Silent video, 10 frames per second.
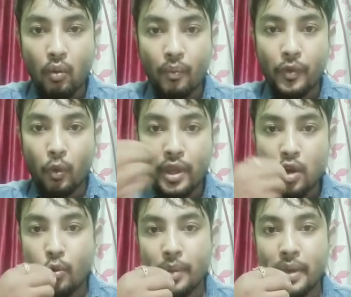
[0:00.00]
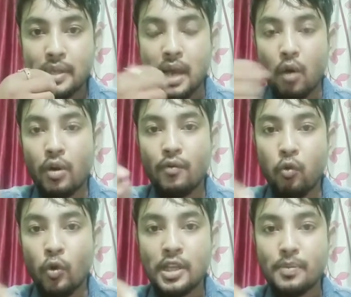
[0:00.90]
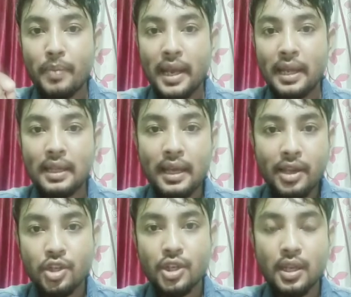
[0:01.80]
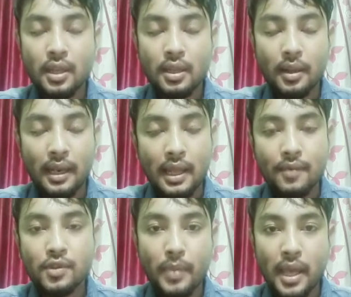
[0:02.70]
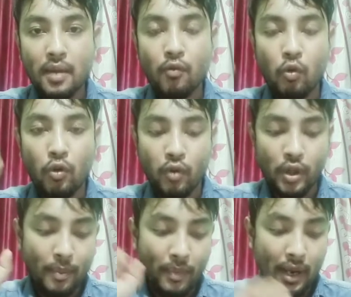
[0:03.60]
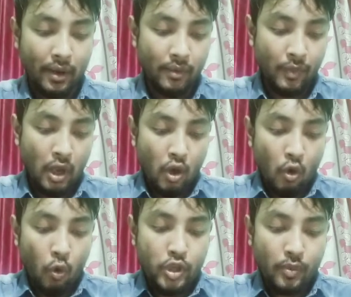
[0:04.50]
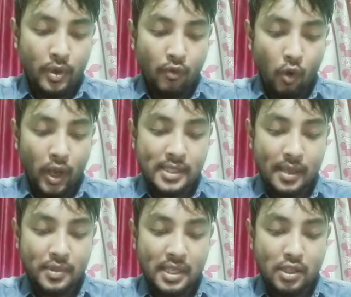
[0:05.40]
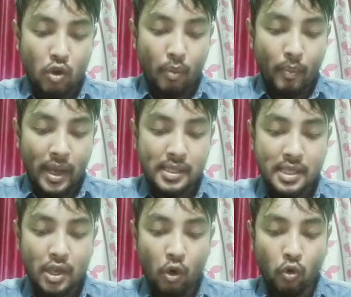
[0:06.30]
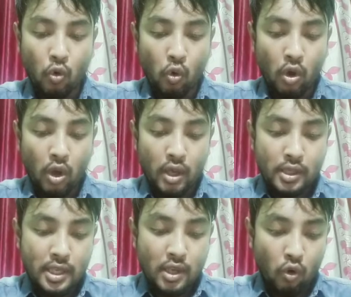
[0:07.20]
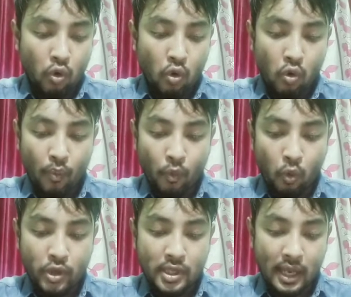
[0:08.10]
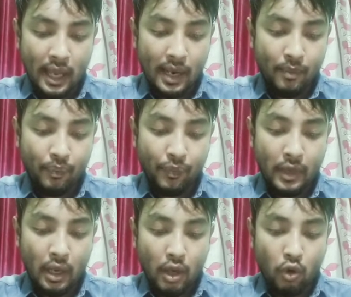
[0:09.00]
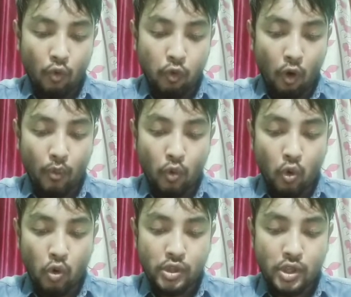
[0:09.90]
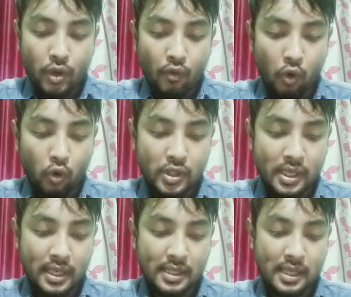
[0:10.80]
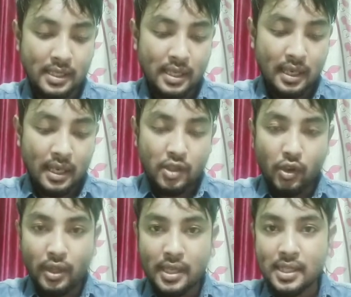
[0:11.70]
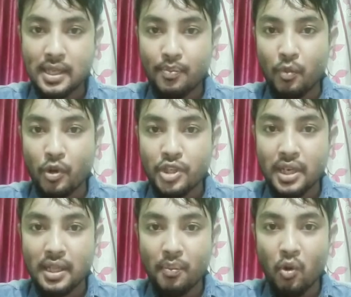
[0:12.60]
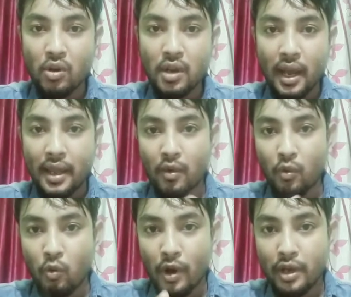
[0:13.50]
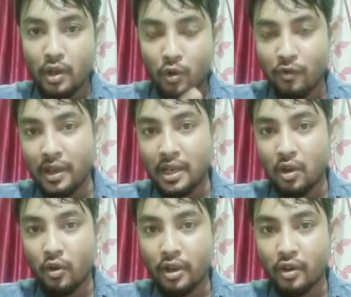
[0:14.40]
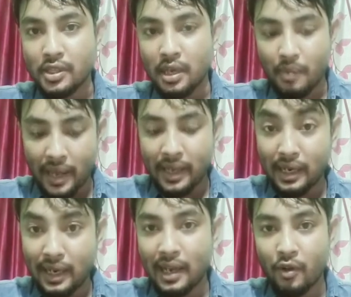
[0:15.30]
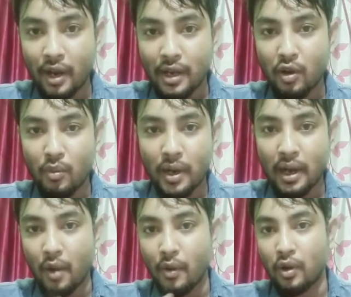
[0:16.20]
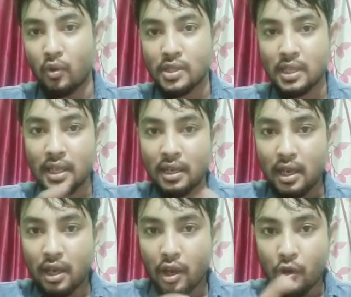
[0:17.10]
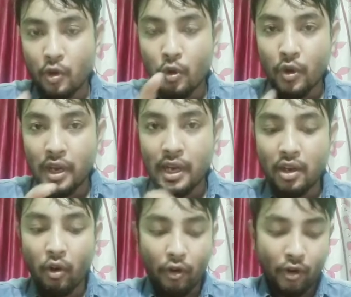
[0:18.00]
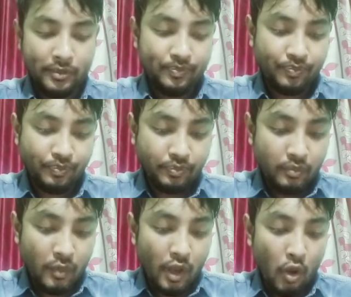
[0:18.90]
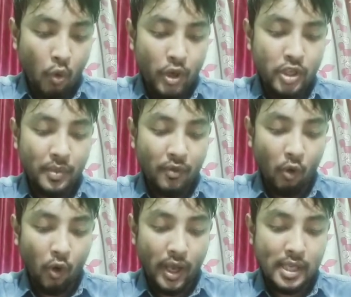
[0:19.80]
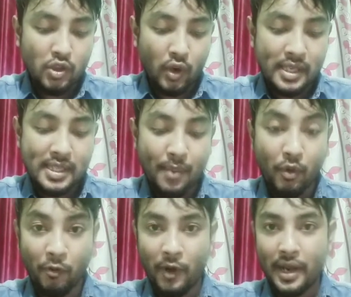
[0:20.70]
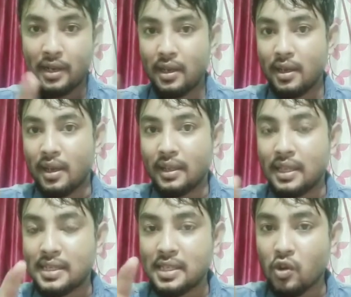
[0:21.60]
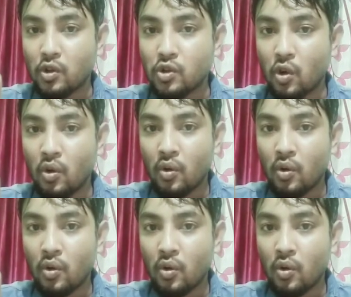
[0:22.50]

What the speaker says: we human beings, our food is made in the kitchen. The leaves make food for the plant. Which of the following substance combines CO2 which help to form glucose during photosynthesis? So this is a question in the book. I want you to find it out yourself. I can tell you right now, but I want to see that do you read it or not. Which of the following is not a saprophyte? This is also